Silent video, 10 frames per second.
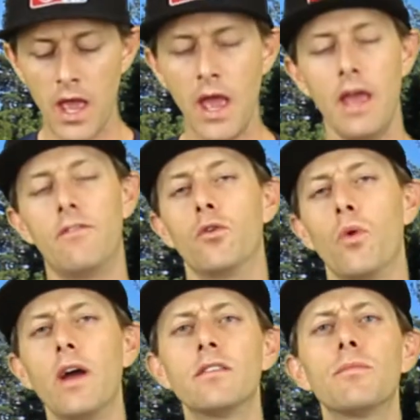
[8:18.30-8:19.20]
If you
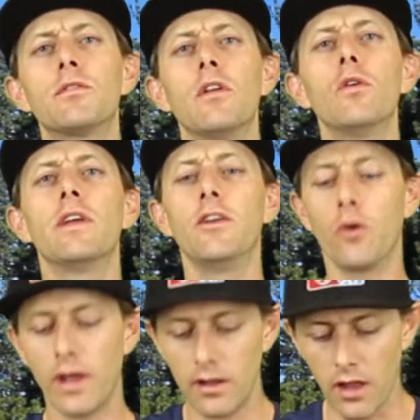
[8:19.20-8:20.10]
rise up slowly, you'll get
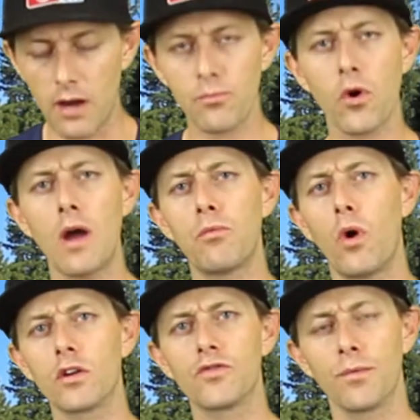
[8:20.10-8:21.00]
a lot of prop
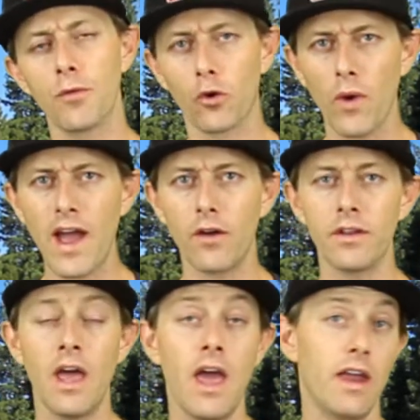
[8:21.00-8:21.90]
wash from the ground,
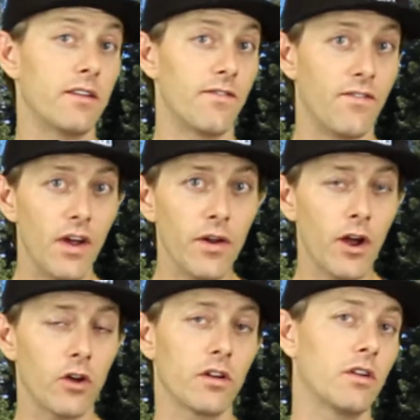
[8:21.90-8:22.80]
and it's very hard
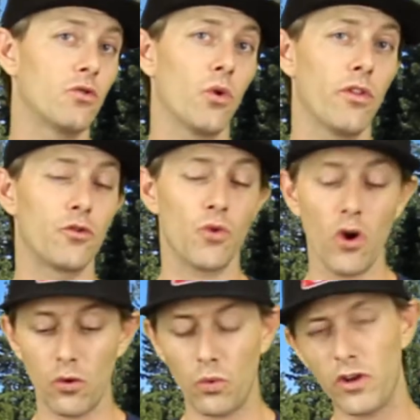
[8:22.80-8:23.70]
to control the
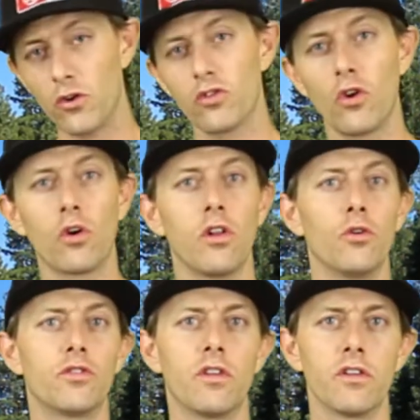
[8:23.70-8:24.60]
drone when you're so close
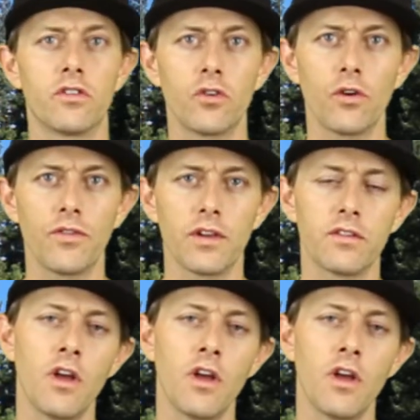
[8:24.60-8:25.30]
to the surface.